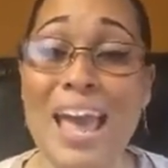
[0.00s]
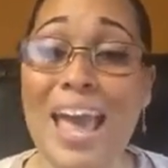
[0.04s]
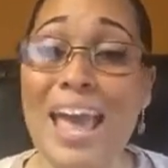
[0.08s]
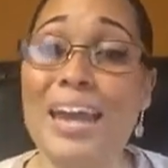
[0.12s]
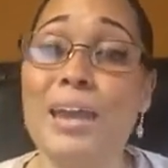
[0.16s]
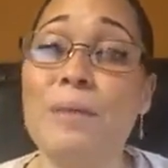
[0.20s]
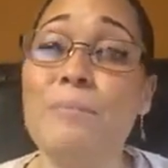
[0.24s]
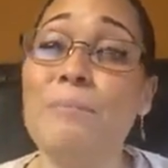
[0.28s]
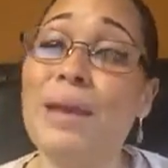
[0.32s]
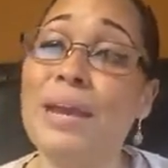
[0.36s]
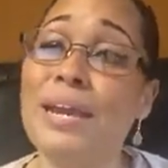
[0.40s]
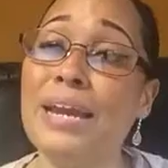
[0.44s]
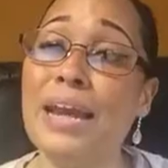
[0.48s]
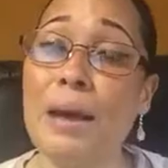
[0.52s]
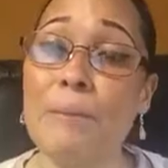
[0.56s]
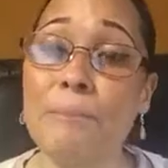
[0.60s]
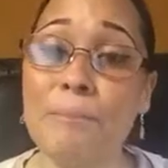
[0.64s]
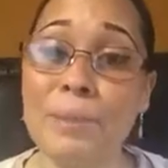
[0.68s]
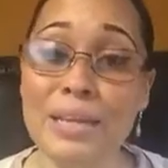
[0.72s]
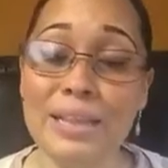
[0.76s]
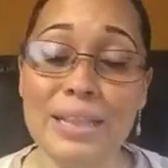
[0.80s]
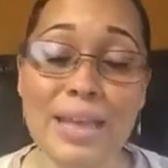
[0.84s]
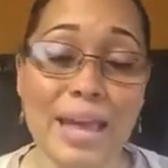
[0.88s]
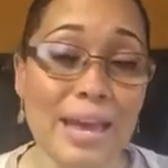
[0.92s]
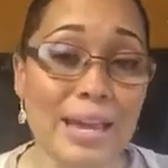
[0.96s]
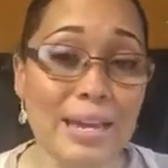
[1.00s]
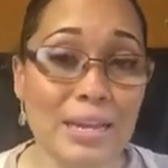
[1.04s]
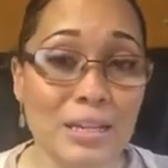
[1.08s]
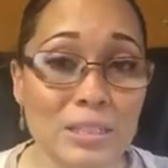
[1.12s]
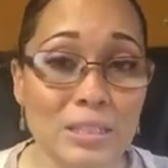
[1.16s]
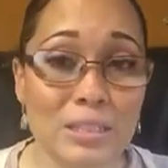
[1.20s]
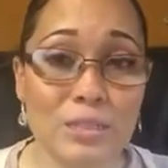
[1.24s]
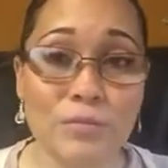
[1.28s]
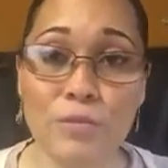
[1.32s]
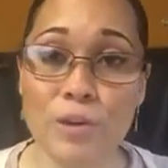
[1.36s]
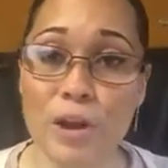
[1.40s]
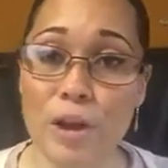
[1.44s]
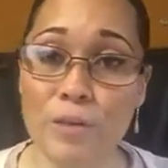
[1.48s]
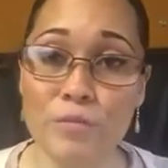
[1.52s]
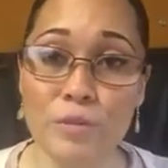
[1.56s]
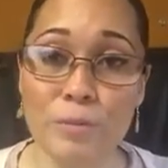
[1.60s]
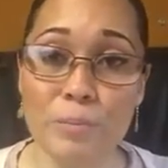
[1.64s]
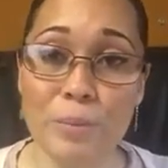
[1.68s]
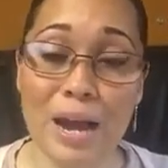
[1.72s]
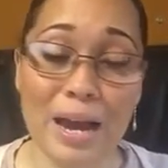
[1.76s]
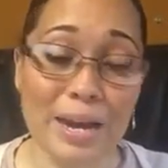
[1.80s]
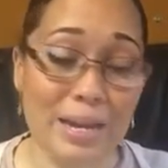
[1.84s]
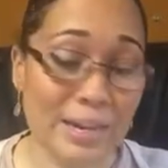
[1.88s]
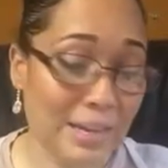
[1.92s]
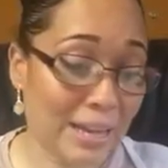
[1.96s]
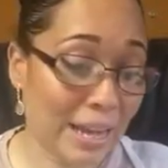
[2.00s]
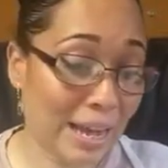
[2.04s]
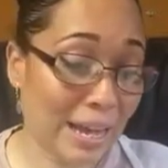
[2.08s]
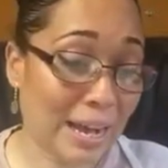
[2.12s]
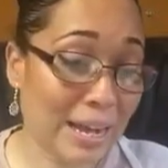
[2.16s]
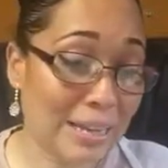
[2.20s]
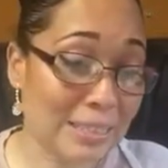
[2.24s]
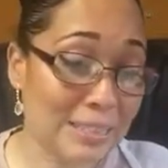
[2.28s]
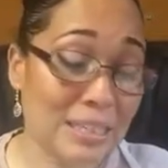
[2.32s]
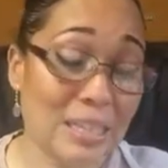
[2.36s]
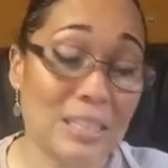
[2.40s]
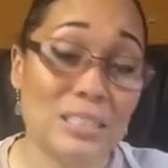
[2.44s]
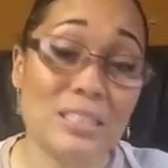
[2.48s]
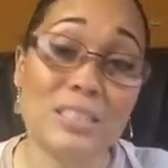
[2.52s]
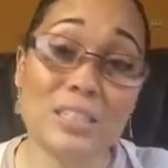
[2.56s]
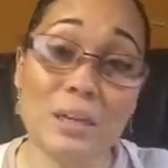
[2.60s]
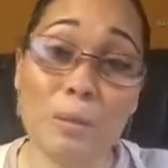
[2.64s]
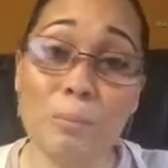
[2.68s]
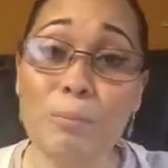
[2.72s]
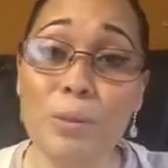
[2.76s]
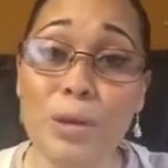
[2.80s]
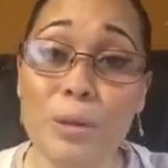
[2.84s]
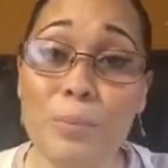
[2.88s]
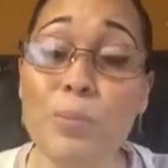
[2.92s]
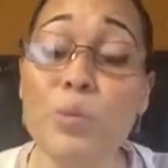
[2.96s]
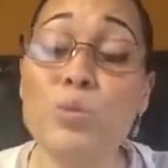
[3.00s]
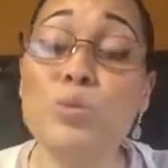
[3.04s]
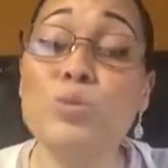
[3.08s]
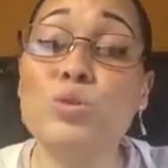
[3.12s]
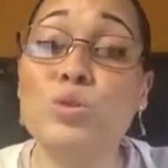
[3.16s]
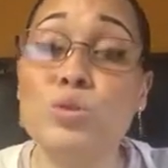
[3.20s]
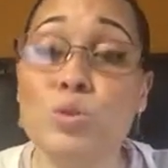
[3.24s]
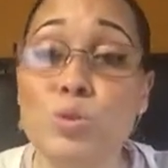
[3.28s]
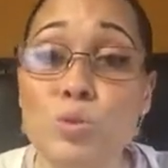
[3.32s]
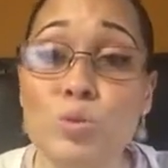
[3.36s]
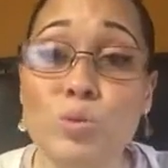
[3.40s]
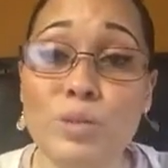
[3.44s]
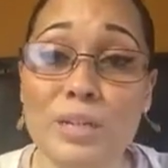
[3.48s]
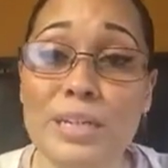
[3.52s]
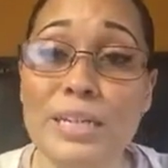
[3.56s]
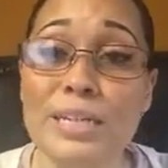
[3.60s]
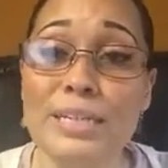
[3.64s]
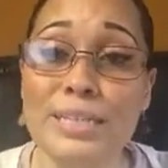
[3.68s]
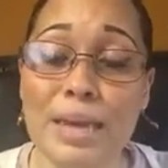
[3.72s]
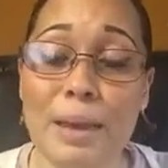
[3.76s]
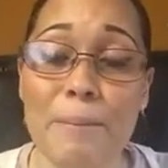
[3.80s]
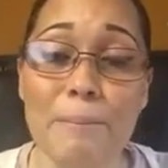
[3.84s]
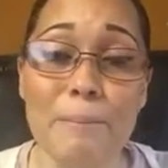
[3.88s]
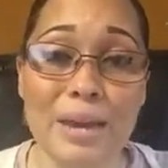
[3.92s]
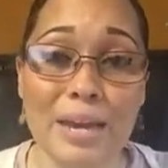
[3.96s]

and it may not be that easy for everybody like i said some people do need that